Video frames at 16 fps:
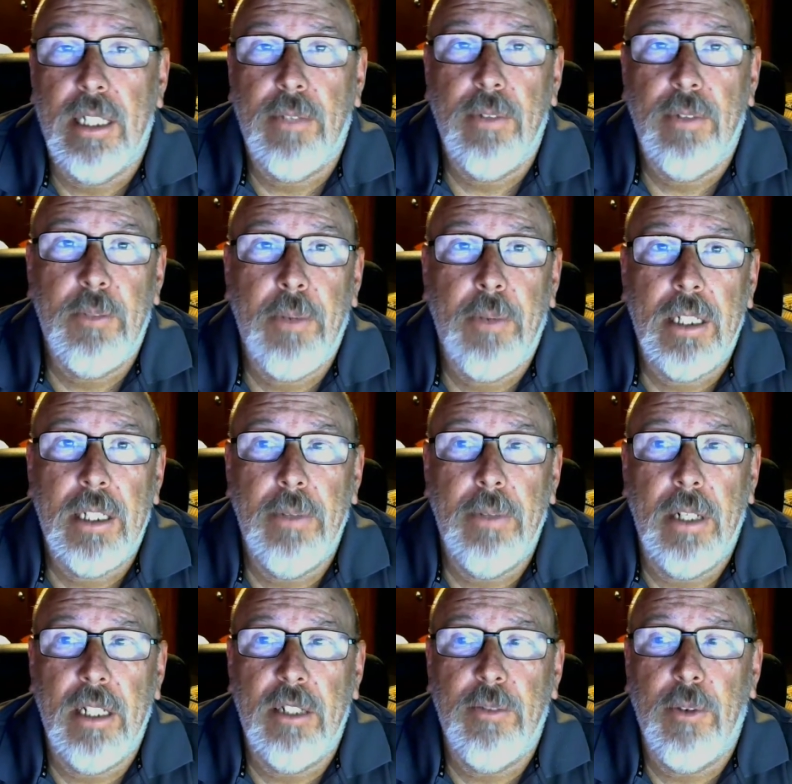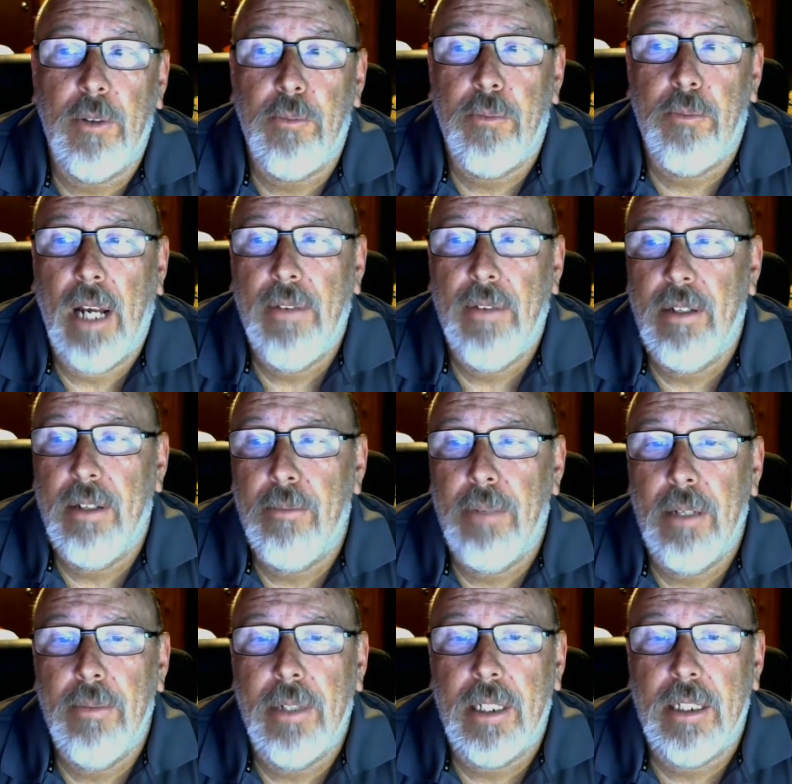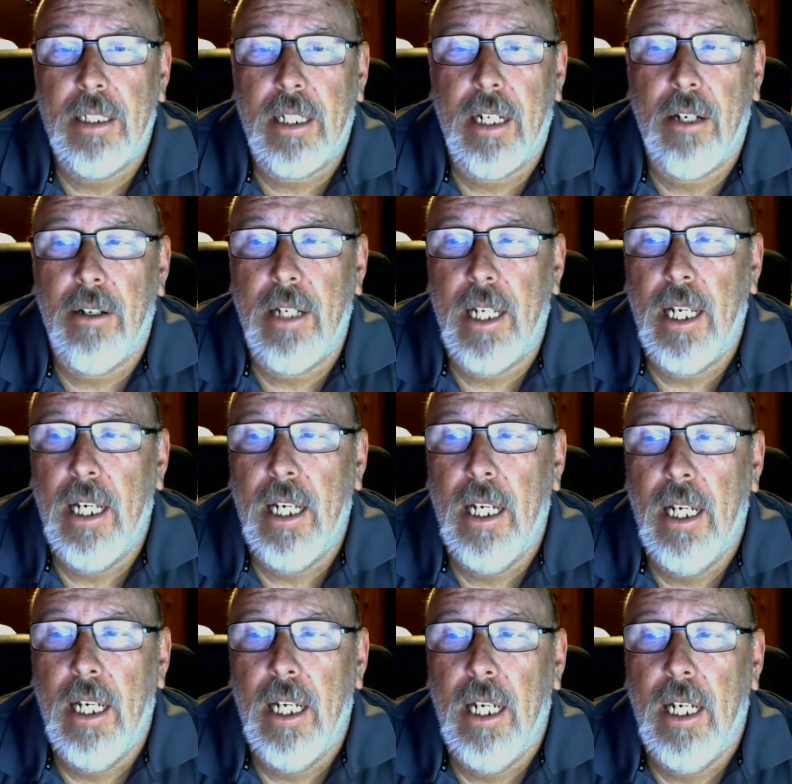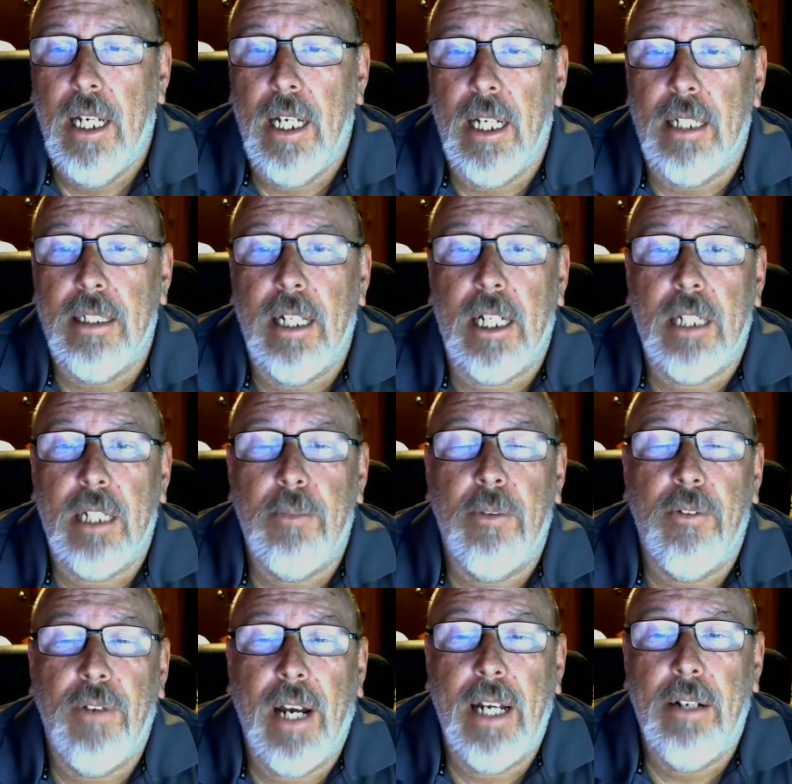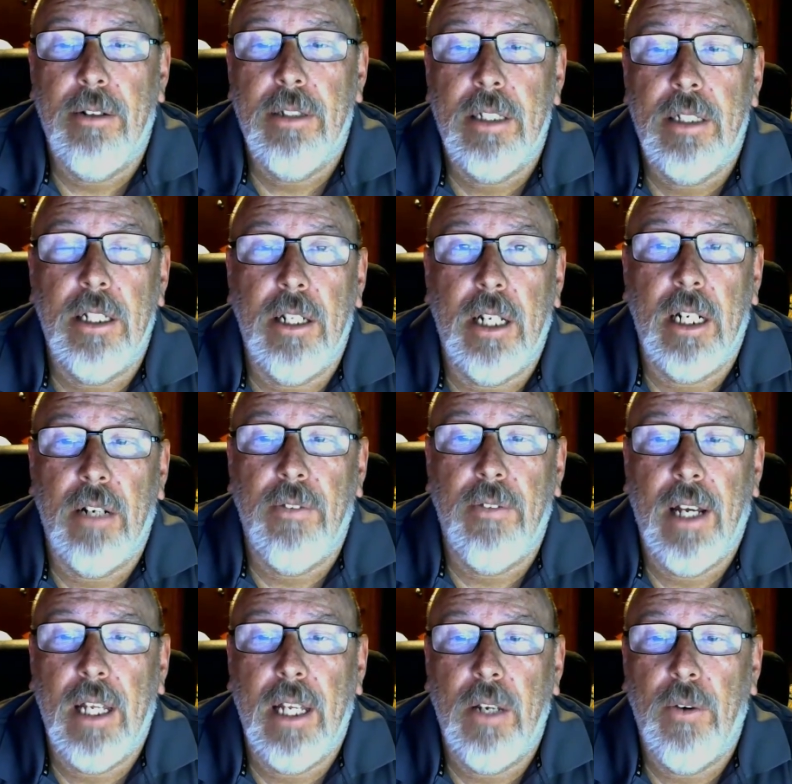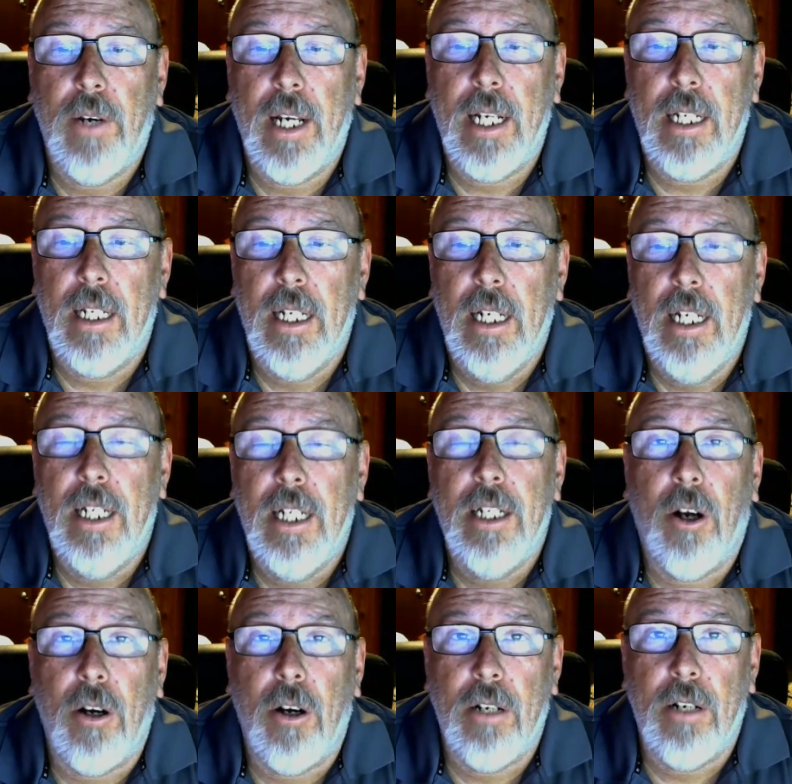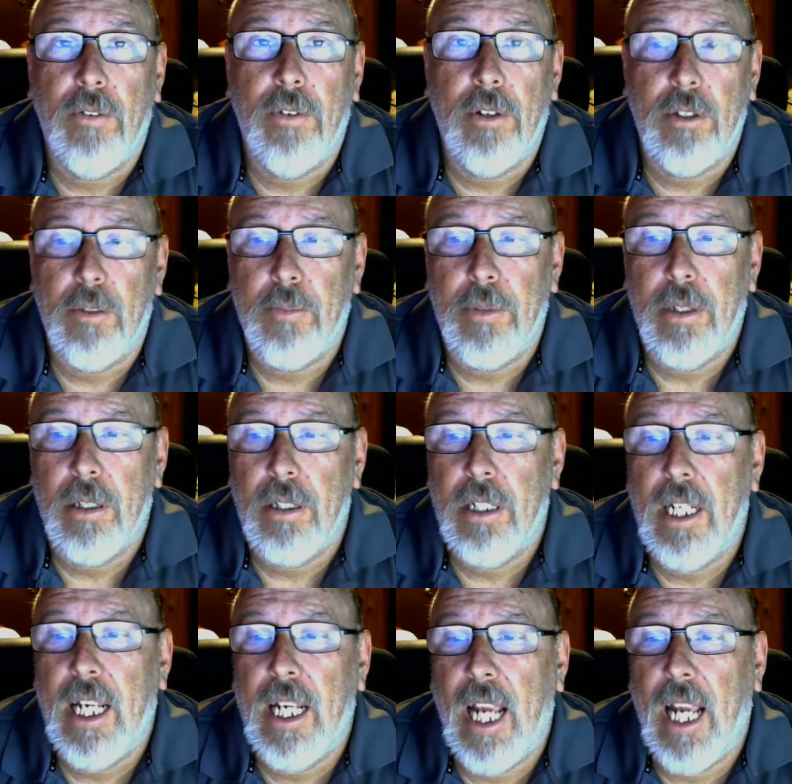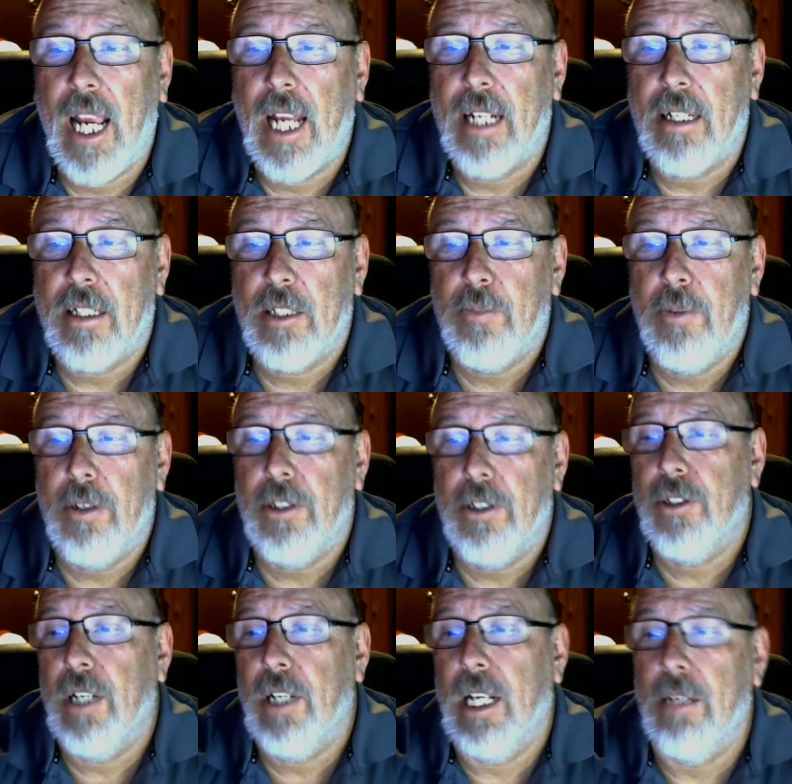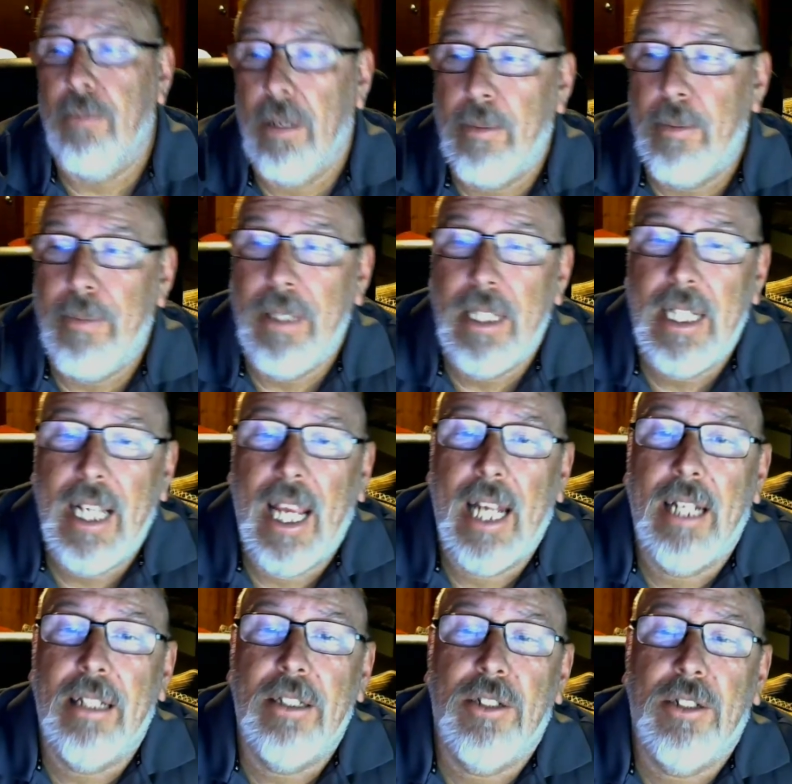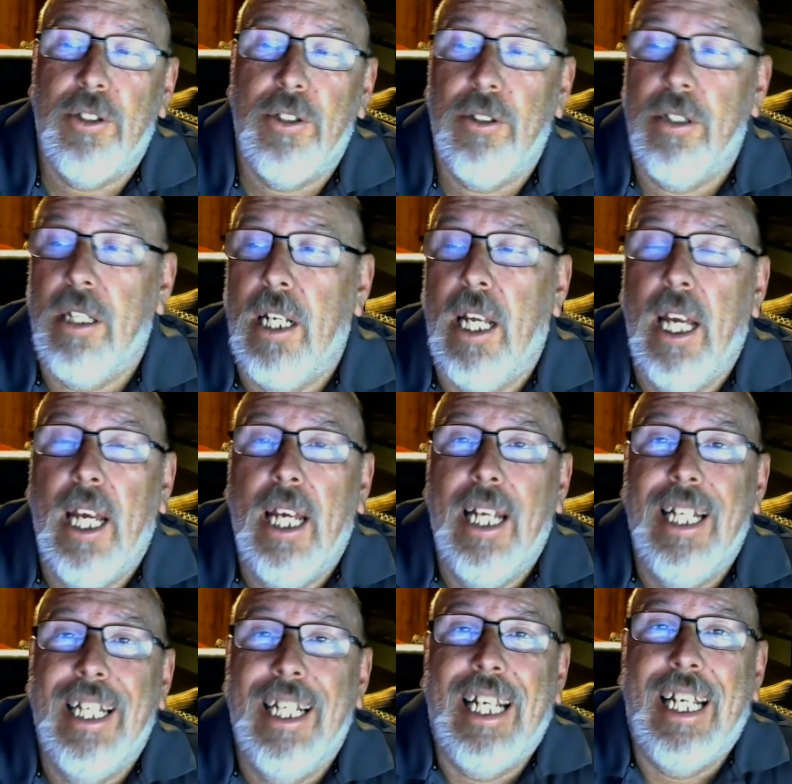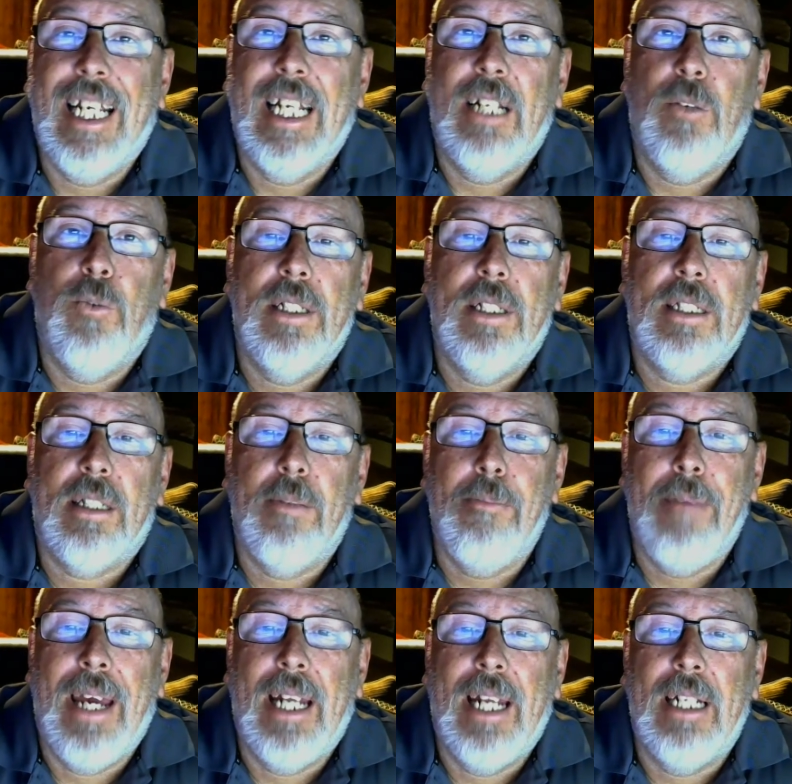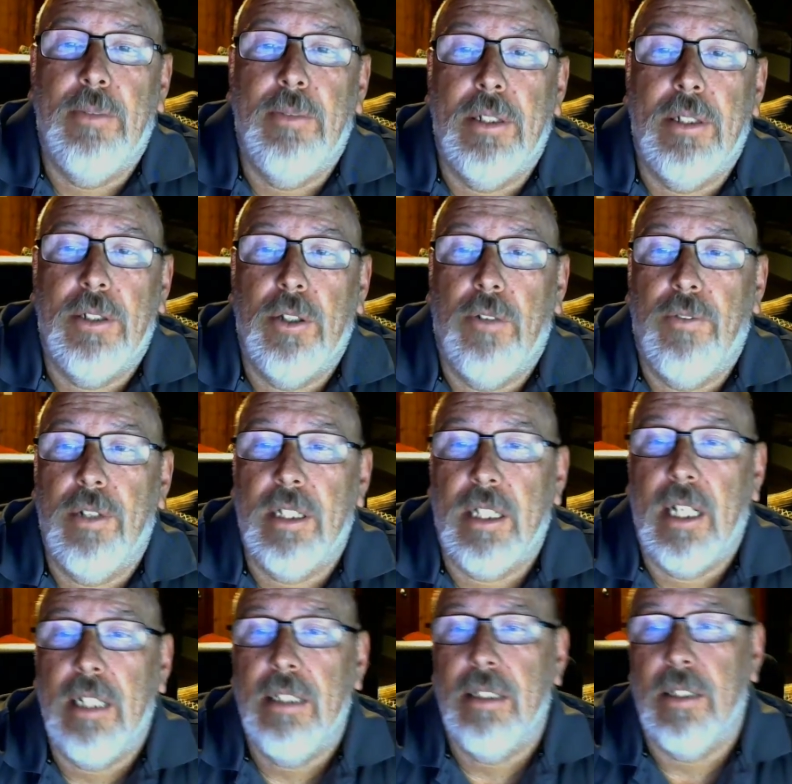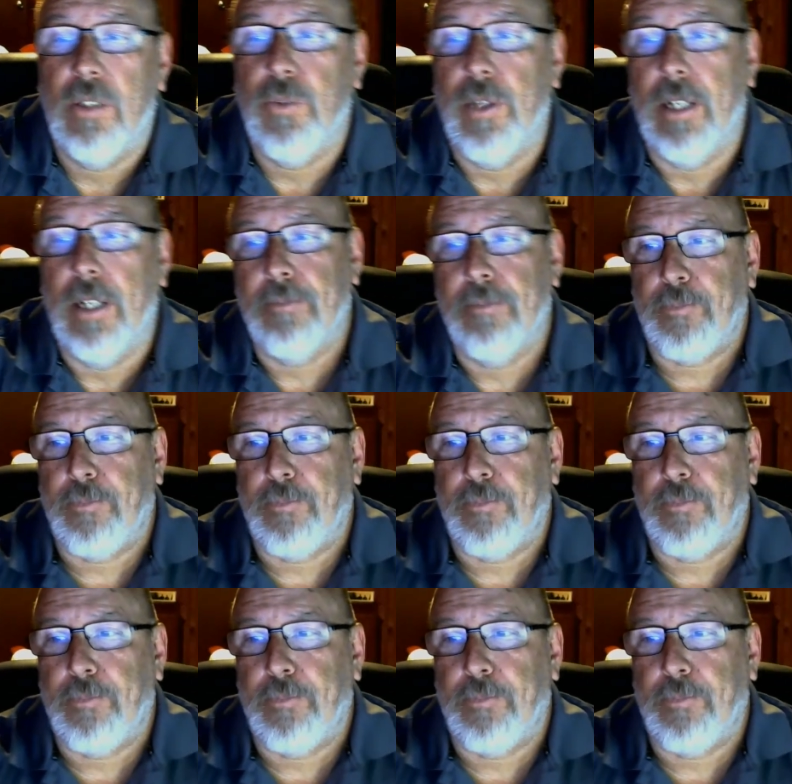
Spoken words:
and responsibilities of both private, public security sector providers. You're going to evaluate target vulnerability and exposure and probability and uncertainty and risk management. So for discussion this week,